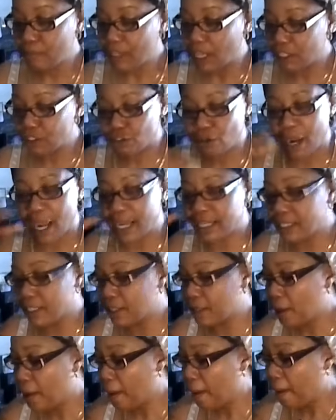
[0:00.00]
trying
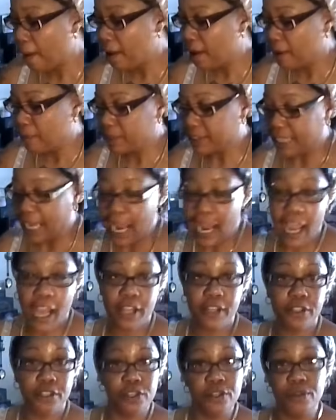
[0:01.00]
to
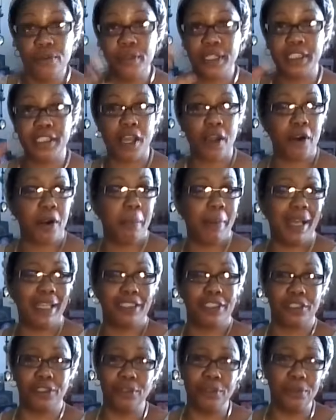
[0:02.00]
down you and talk
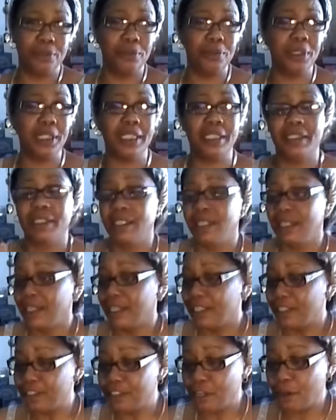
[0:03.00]
about you and,
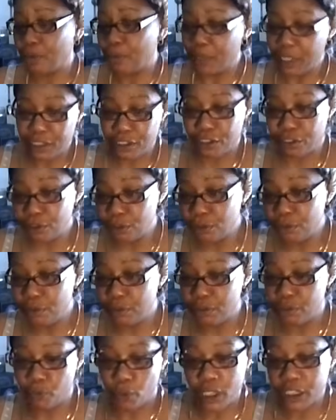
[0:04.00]
you know, what
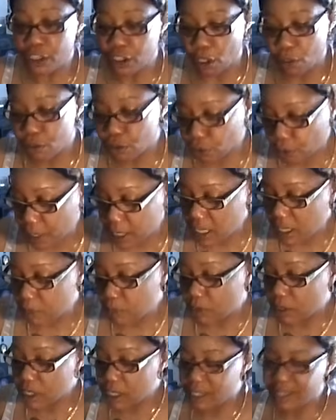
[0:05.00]
your dream
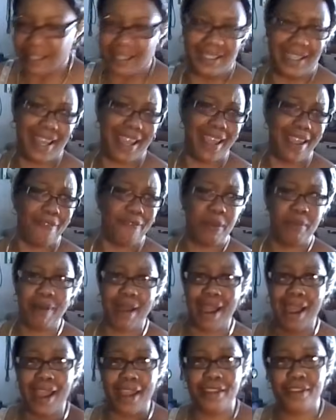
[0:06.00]
was, and laughing
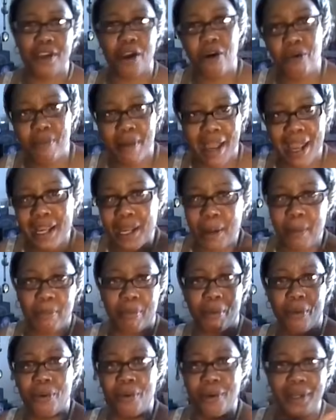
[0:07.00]
behind your back and
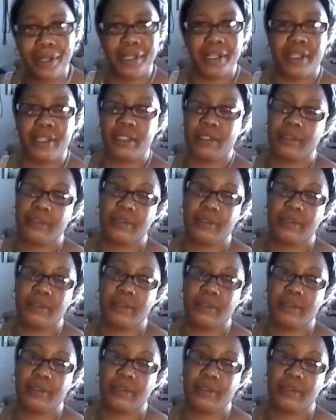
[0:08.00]
pointing, and